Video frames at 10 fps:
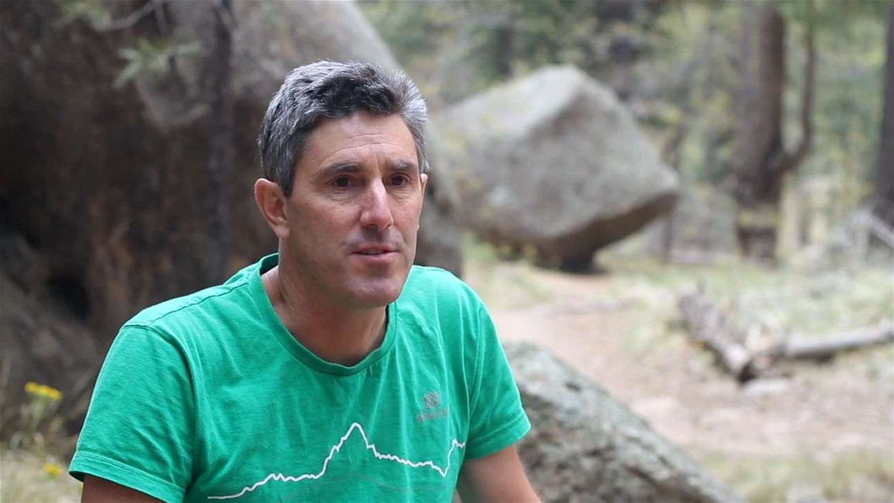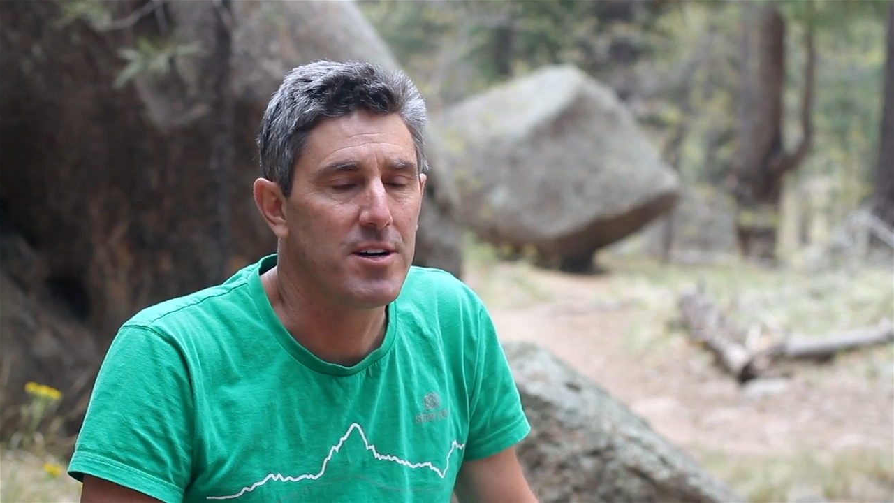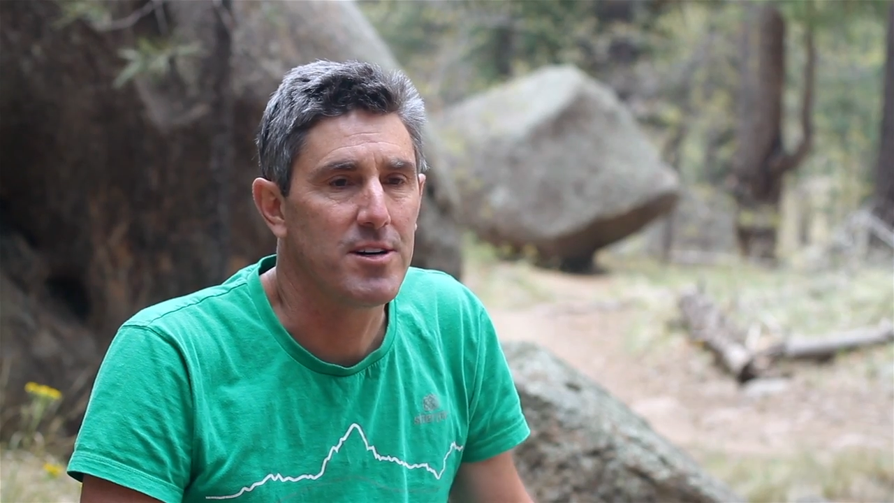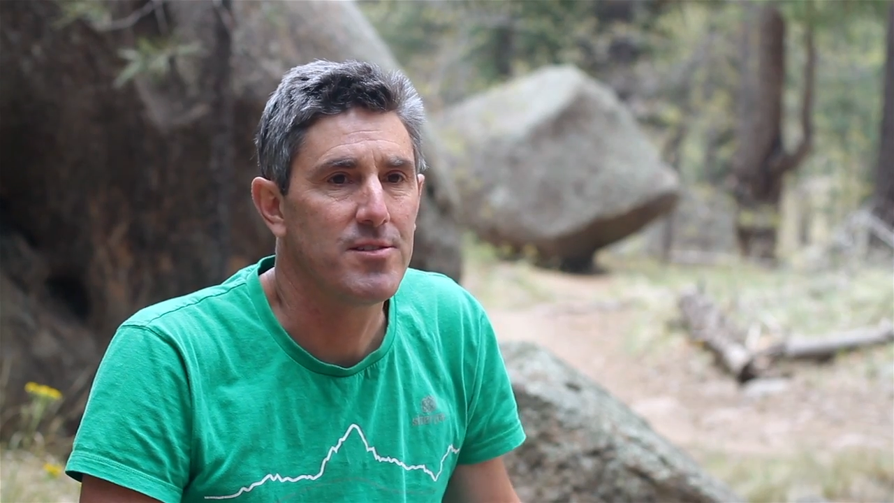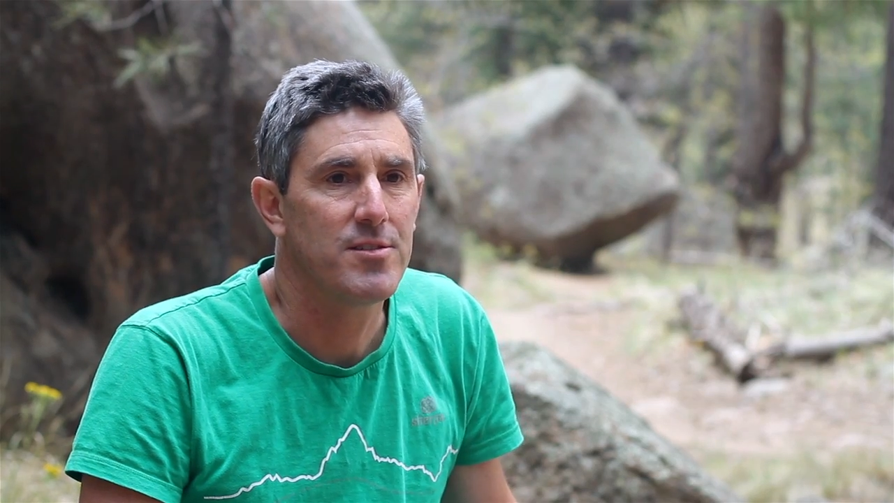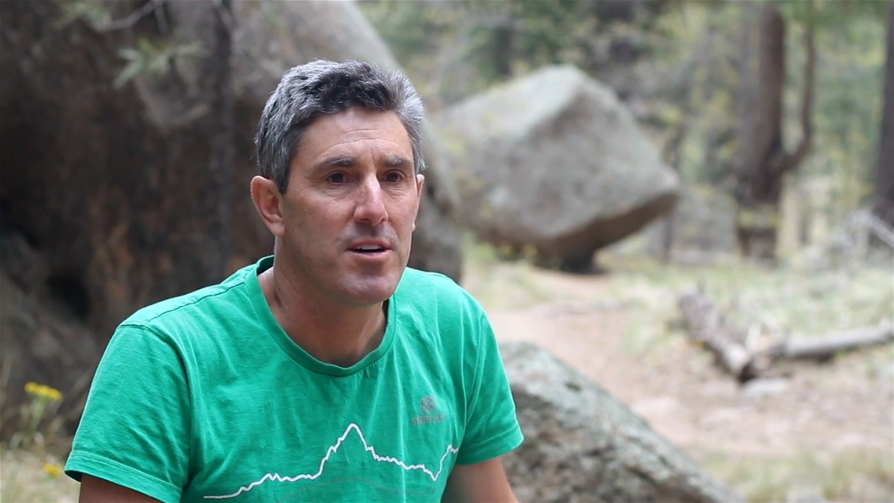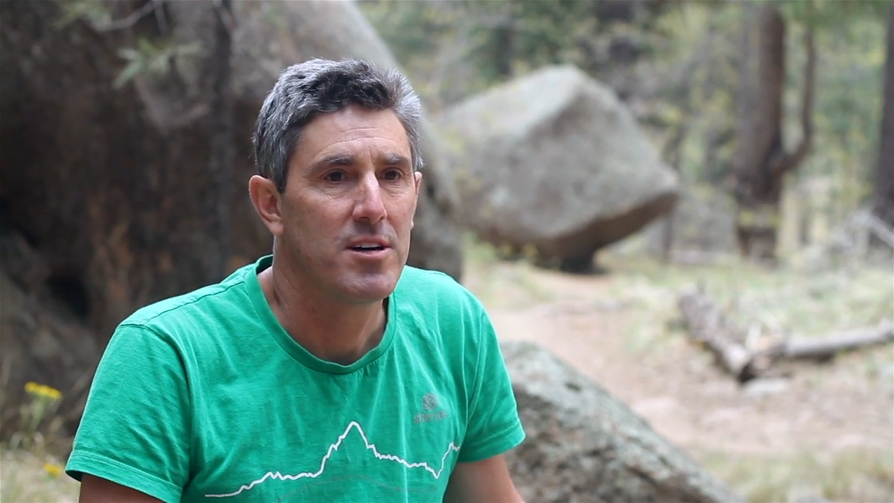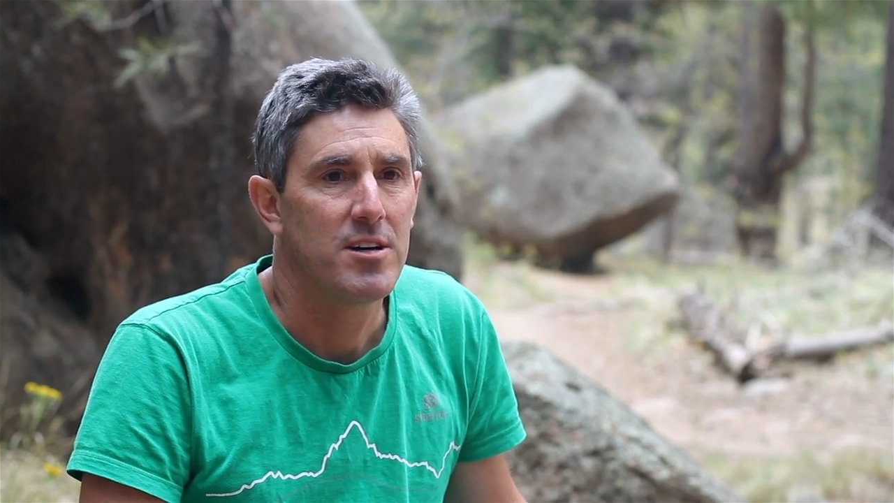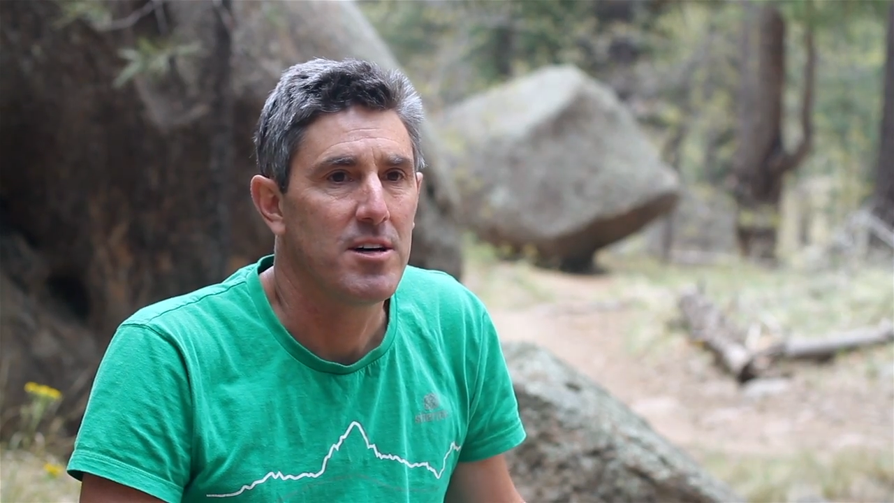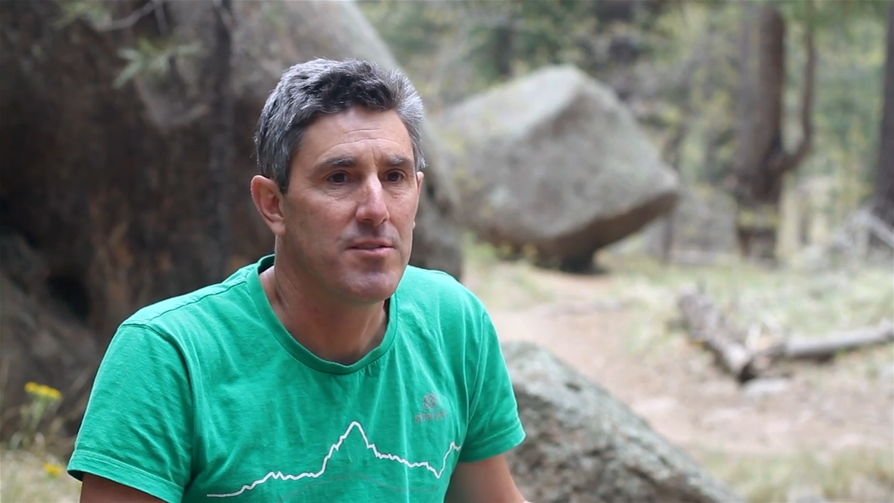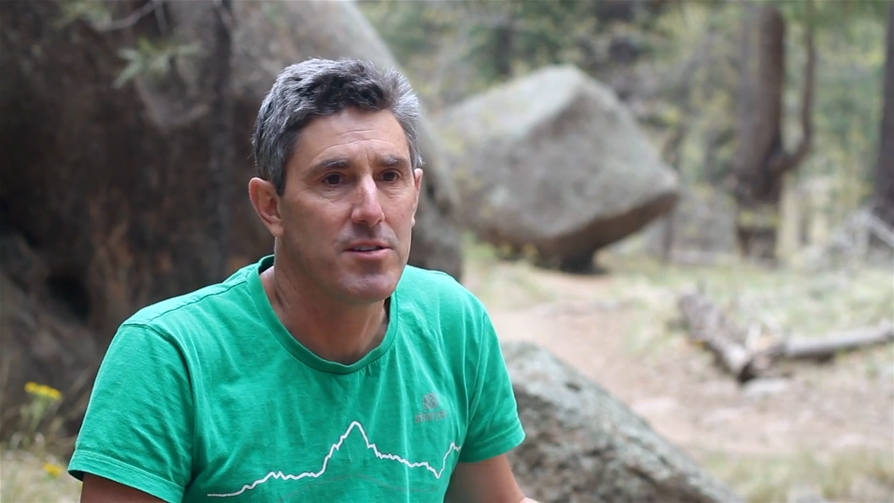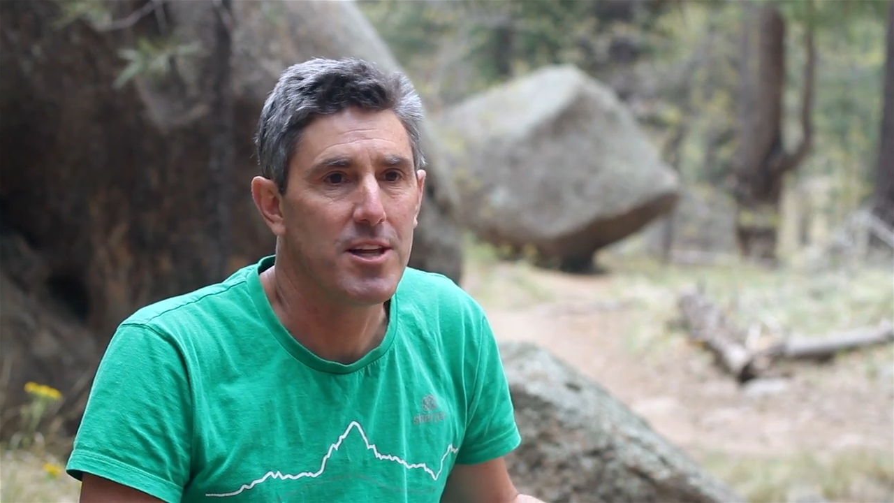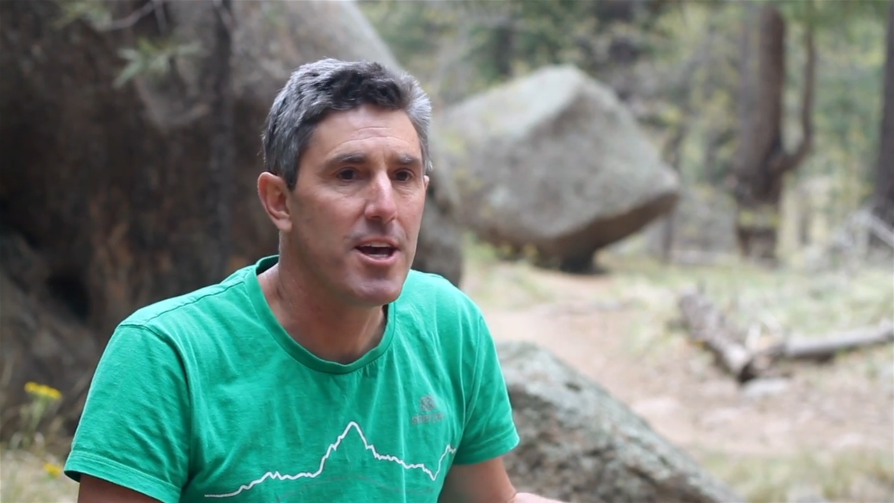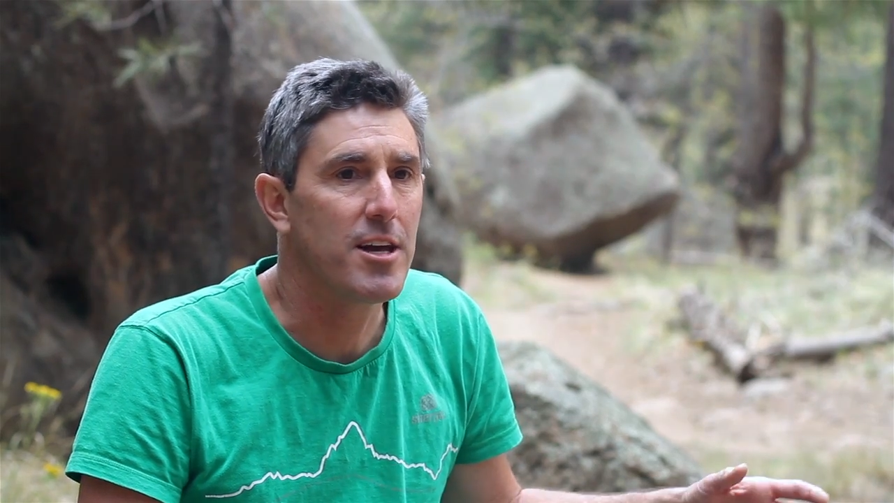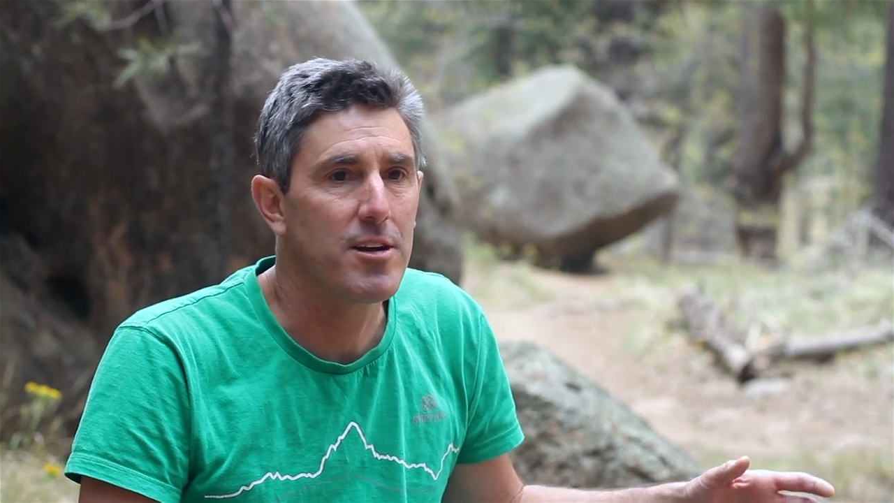a
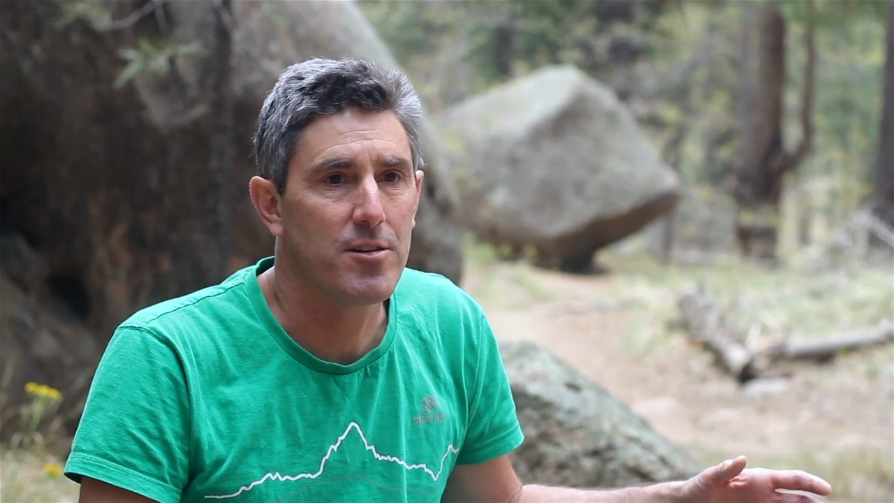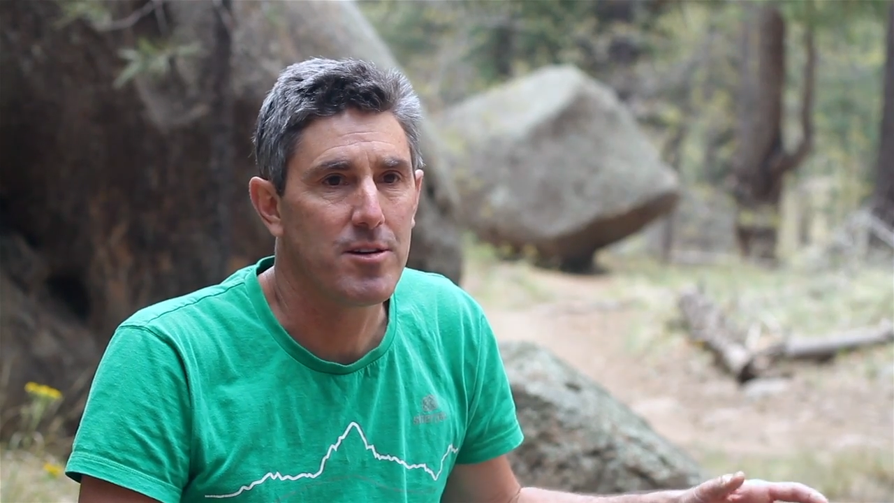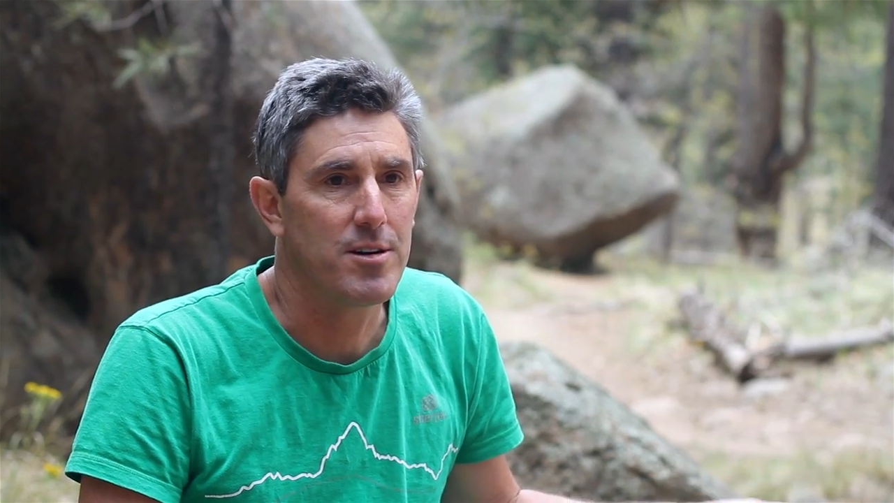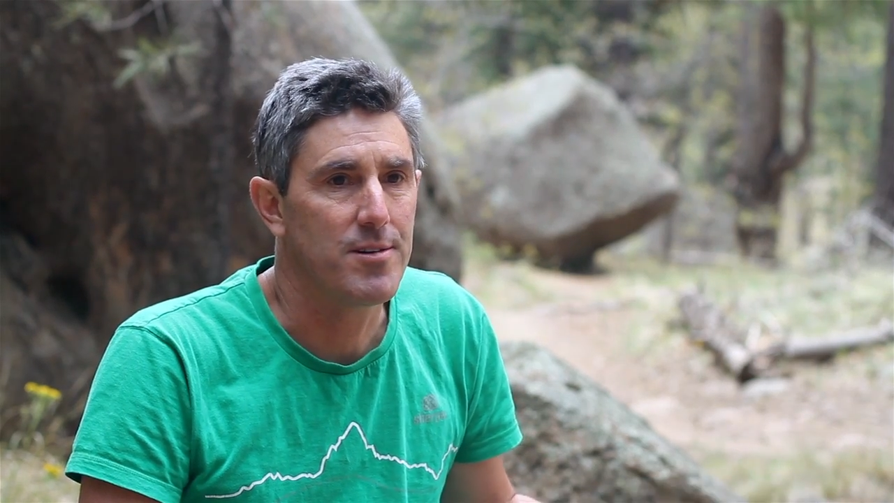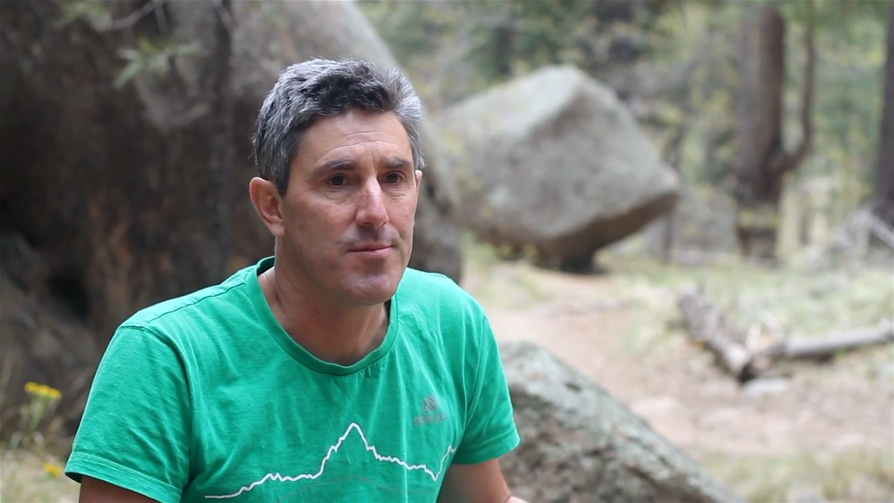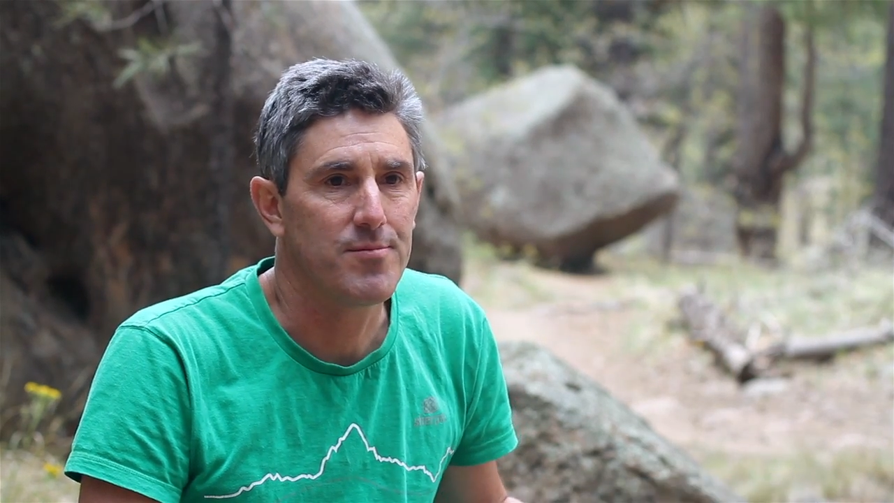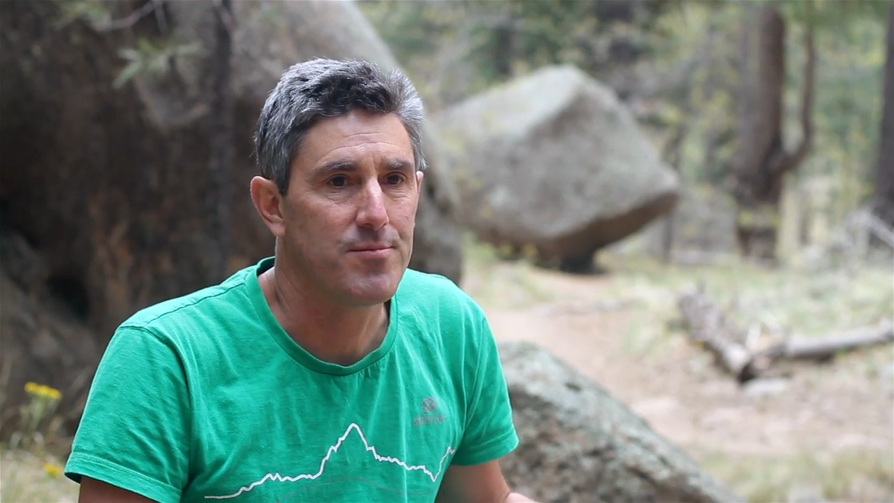lake or